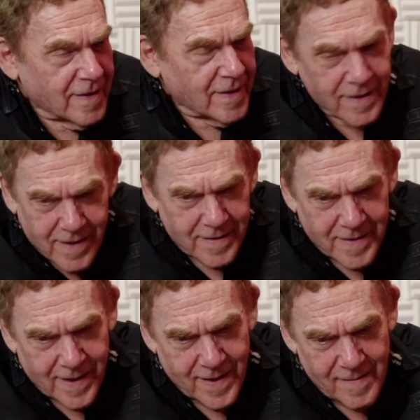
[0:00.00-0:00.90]
Yeah, and
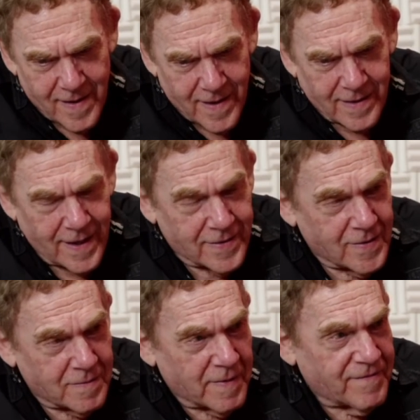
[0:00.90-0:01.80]
then I come out, and like,
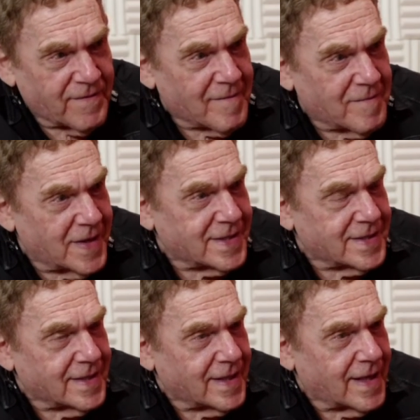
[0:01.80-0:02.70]
took me 5
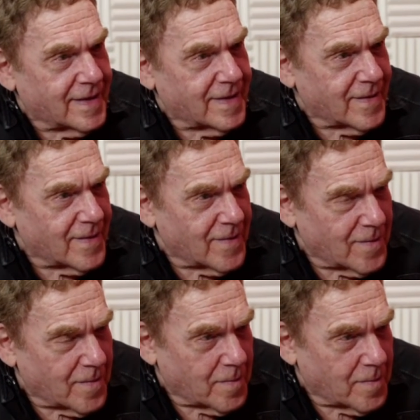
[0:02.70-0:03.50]
minutes to, like, you know,